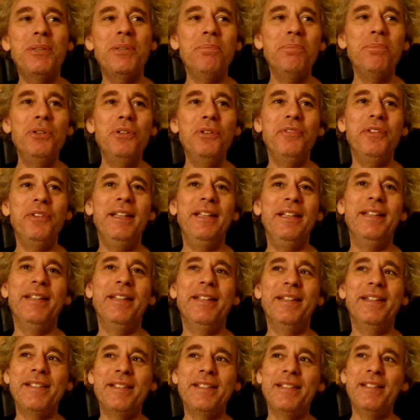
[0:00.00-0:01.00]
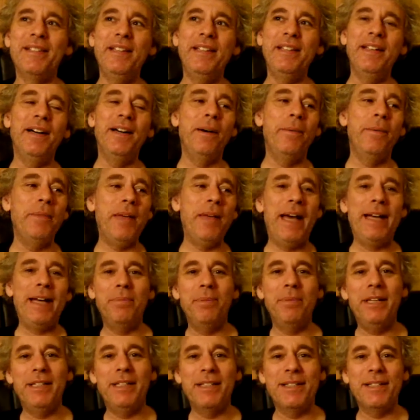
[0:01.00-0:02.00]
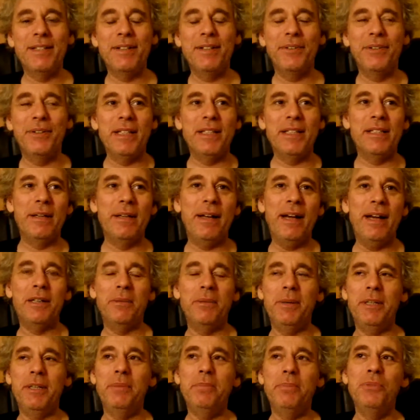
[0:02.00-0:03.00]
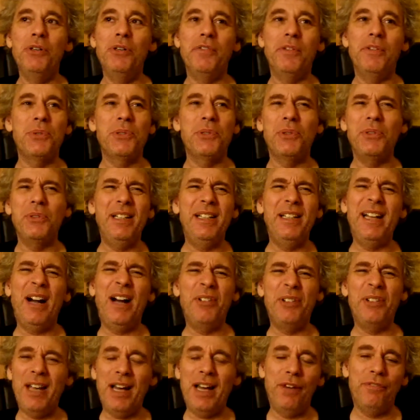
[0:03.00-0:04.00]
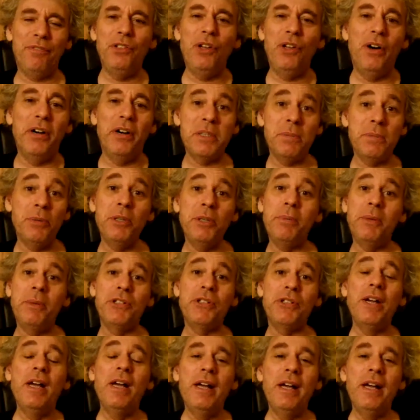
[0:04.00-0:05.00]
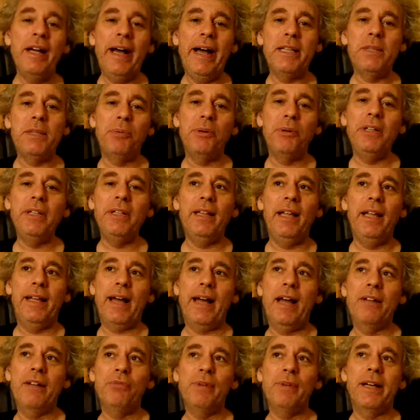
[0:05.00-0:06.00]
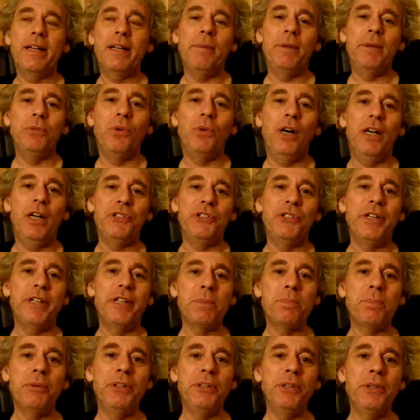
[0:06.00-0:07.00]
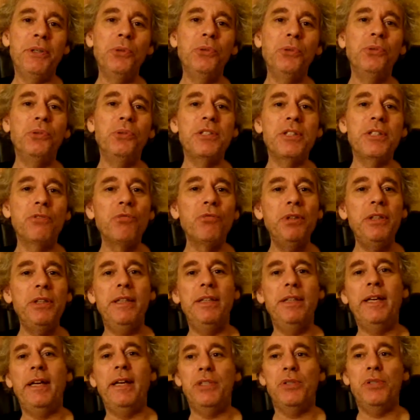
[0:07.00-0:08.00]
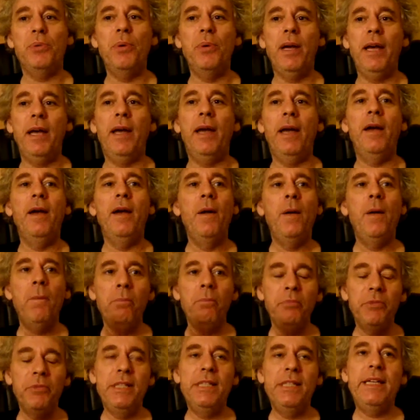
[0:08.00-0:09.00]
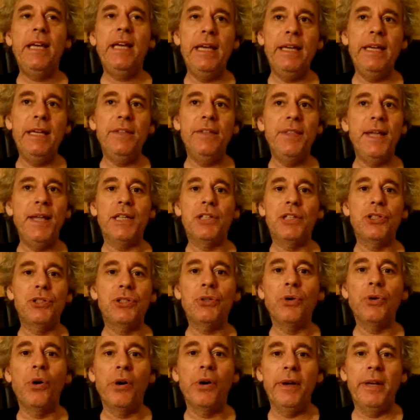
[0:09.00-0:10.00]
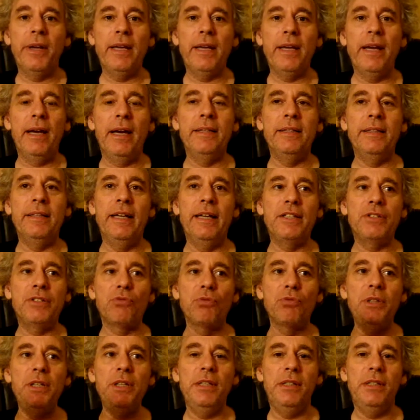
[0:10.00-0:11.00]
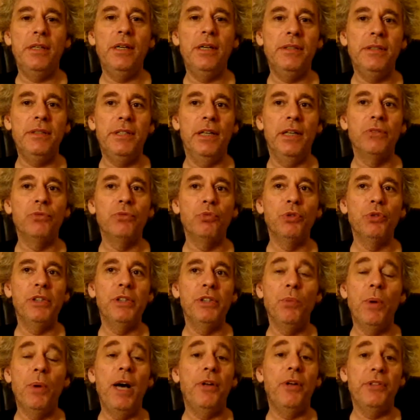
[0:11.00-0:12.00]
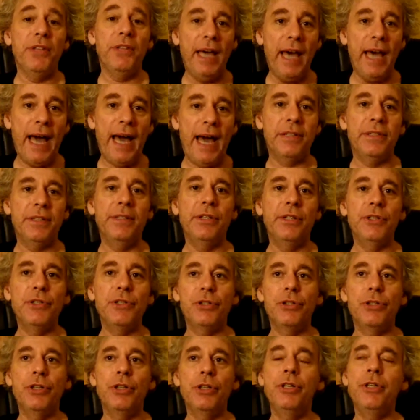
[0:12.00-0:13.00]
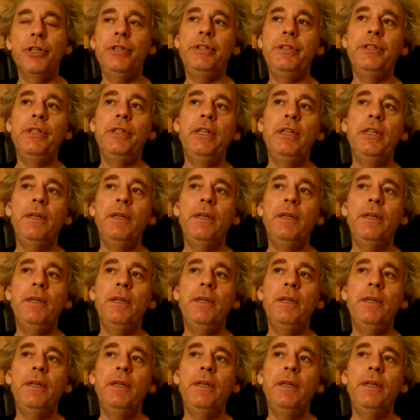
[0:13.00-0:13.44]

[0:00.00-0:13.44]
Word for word: the movie, the, the, the um, animated series, the animated movie, it was only an hour and a half long. It's pretty much, it's pretty like, I'd recommend watching it. It's pretty cool. It's a really nice way to take in that story and it's really not done really well. The acting is good.